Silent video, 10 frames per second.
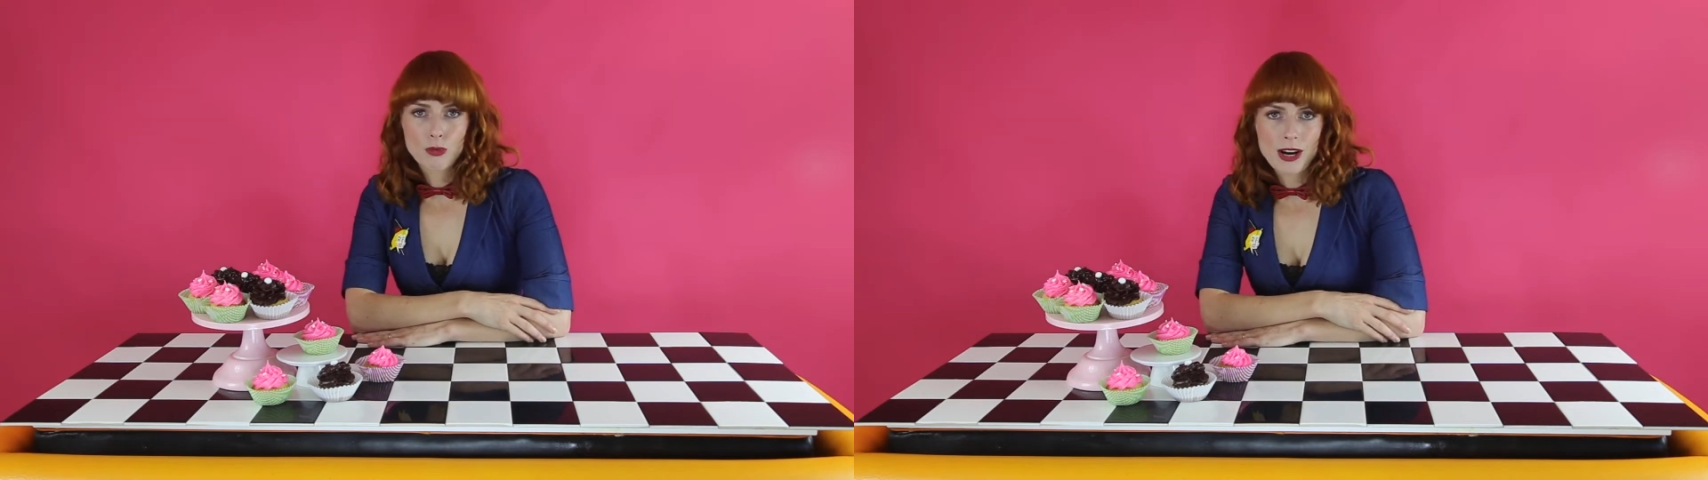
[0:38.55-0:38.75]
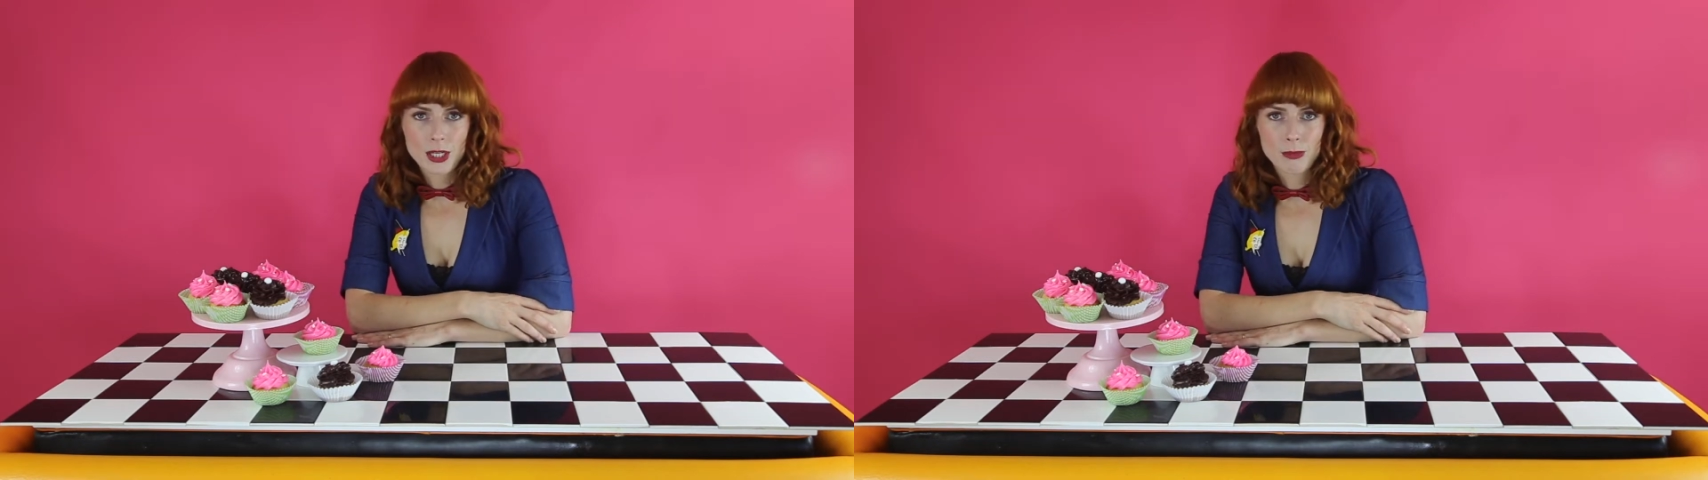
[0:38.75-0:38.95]

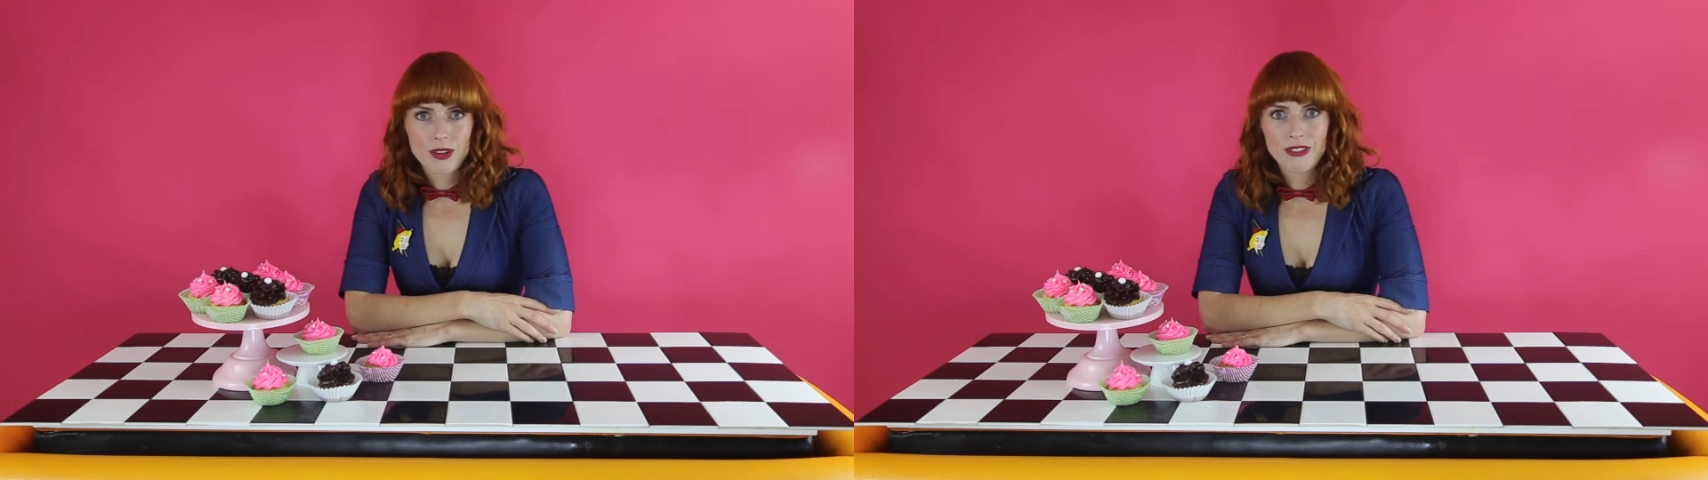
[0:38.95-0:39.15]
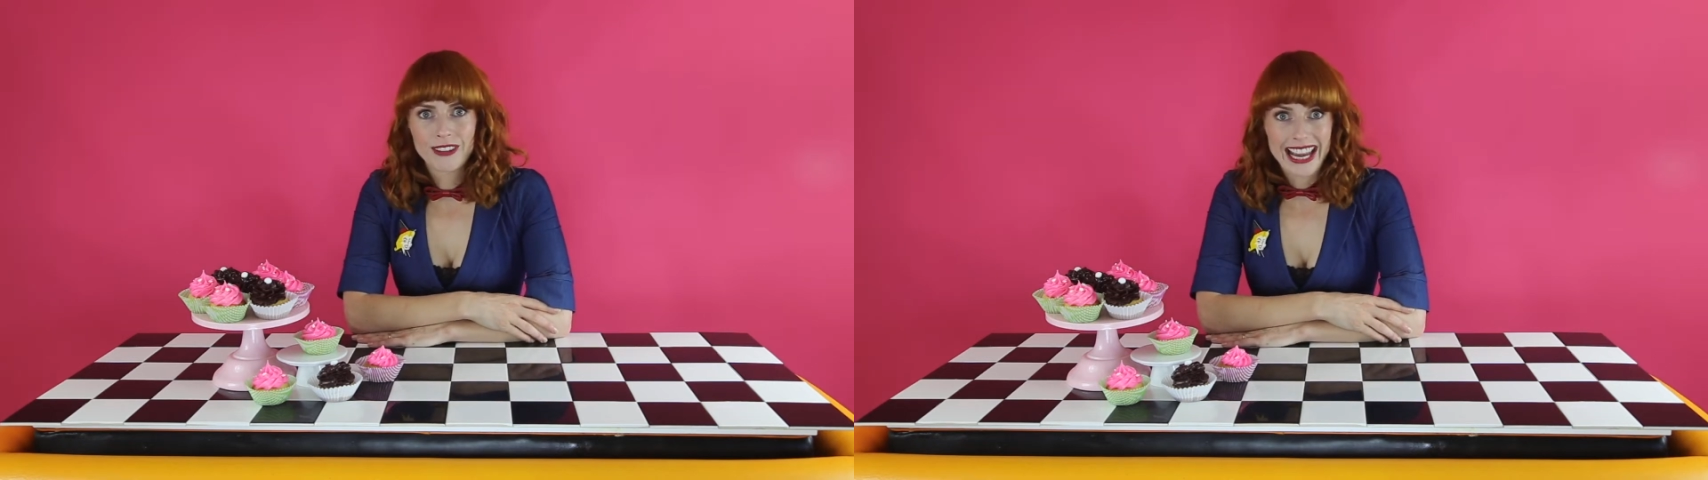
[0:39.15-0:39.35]

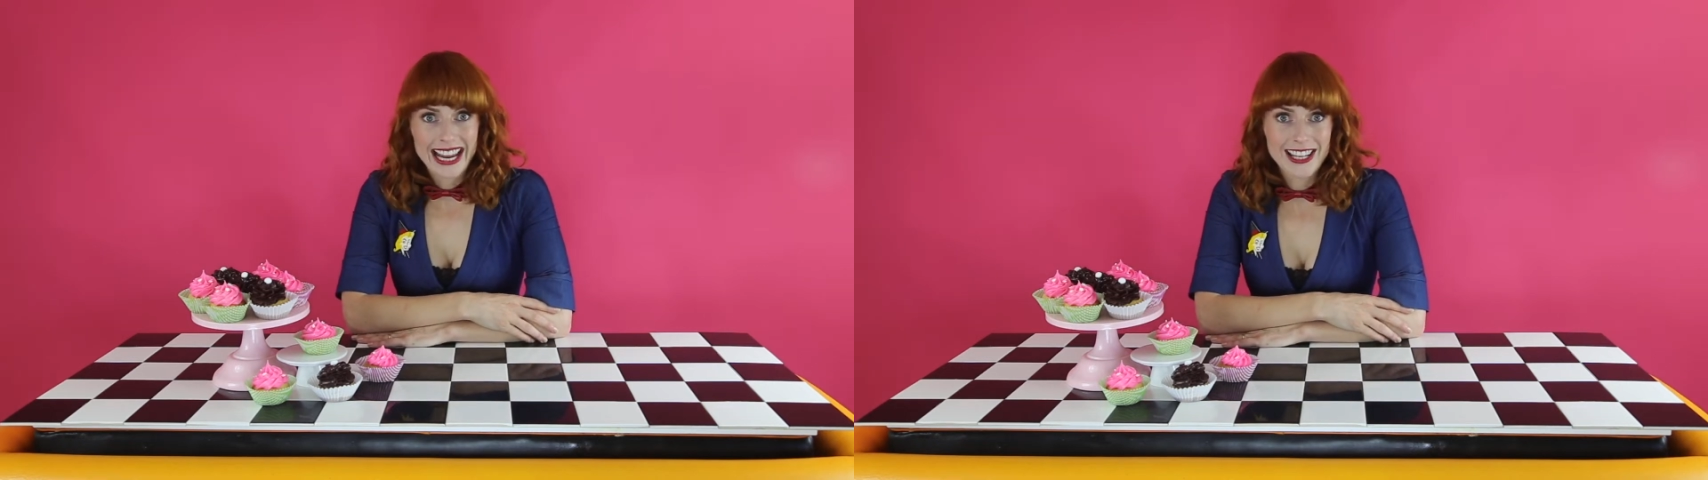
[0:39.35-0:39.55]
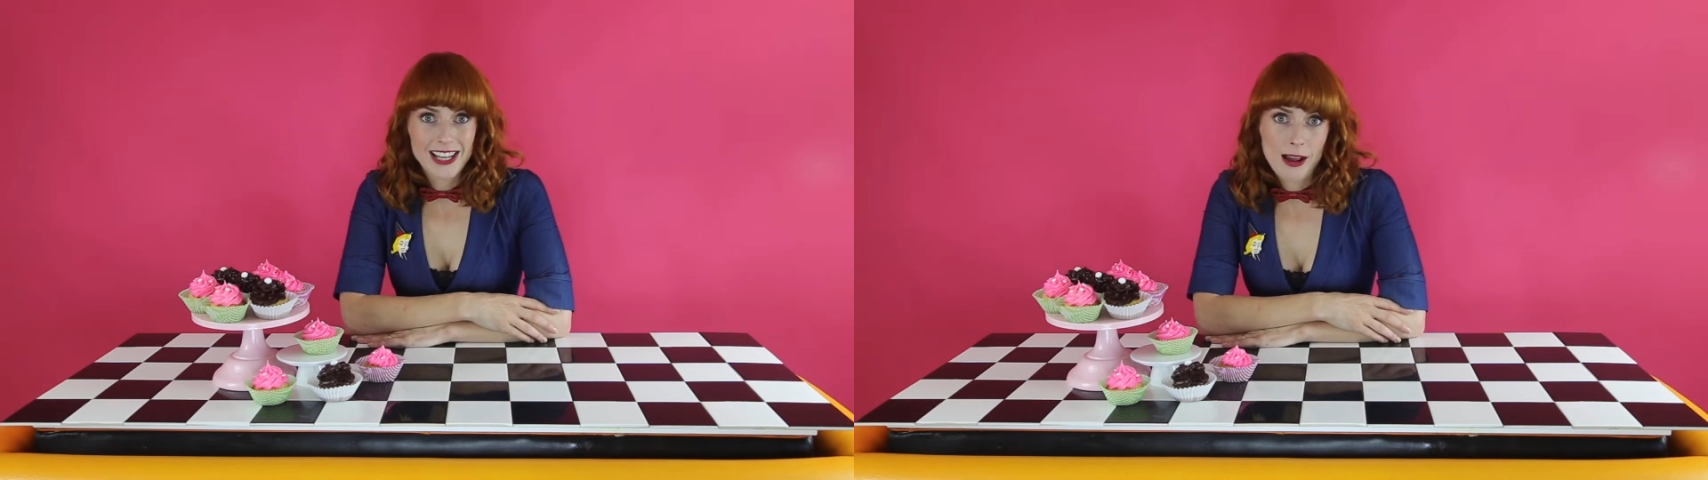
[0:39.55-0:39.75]
recipe for
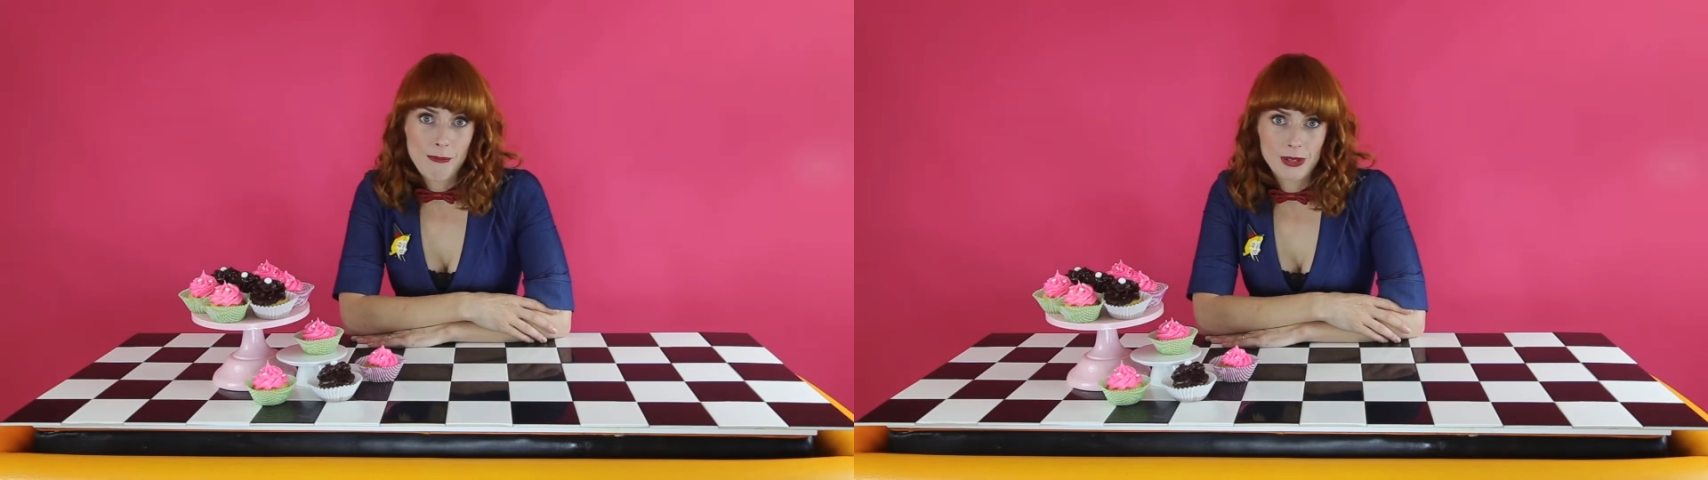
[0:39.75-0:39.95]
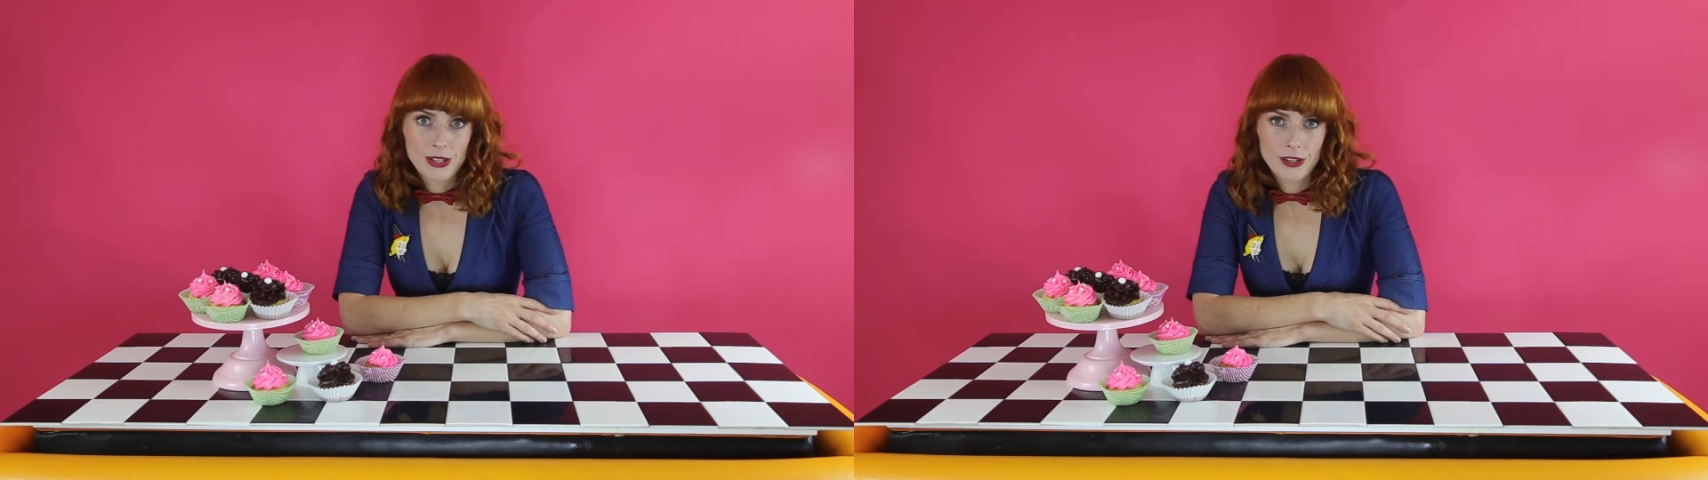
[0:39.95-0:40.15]
each
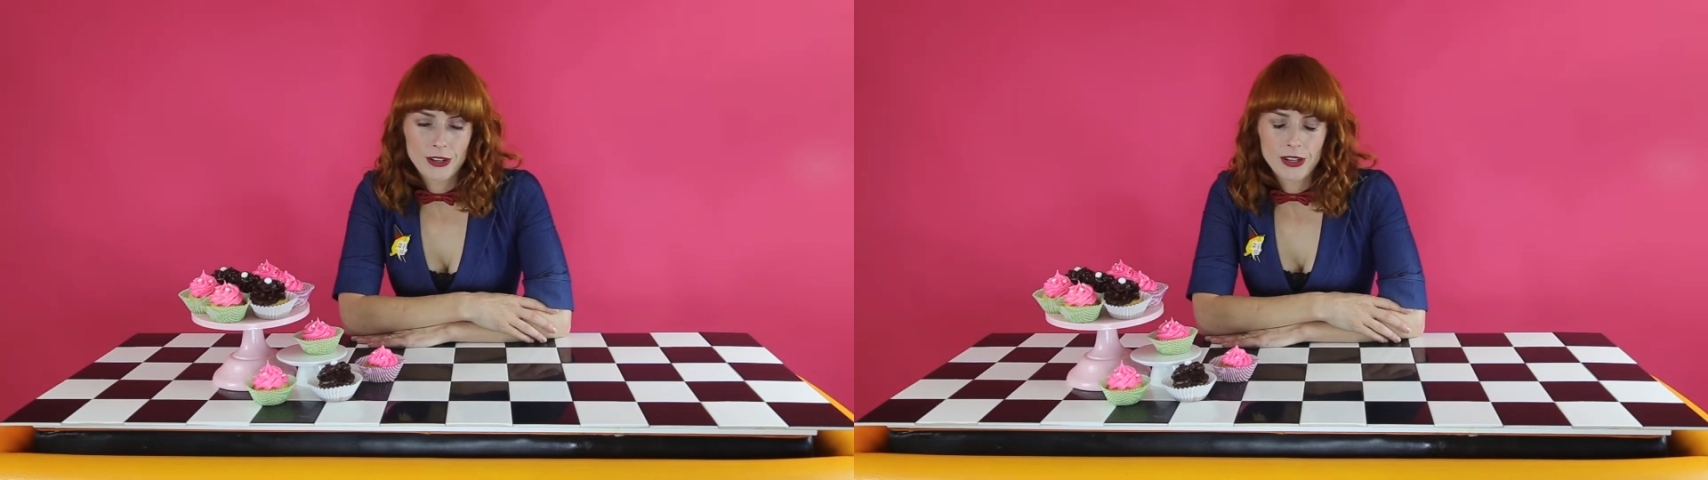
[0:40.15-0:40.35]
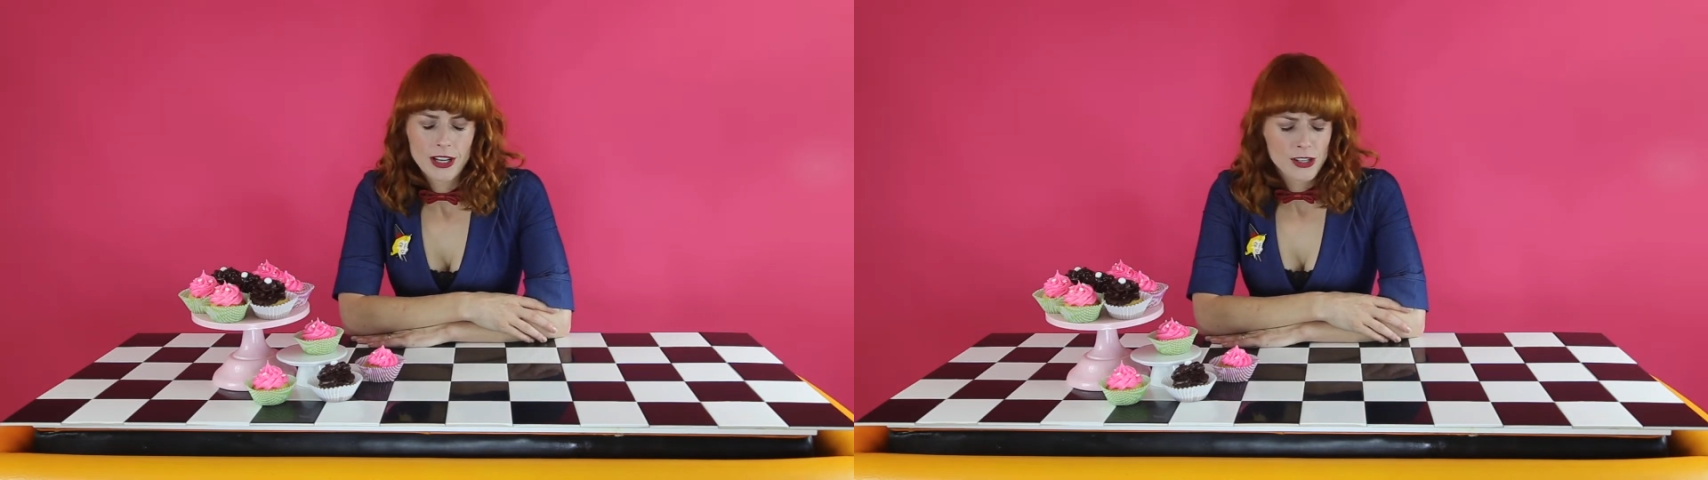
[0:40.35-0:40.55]
episode.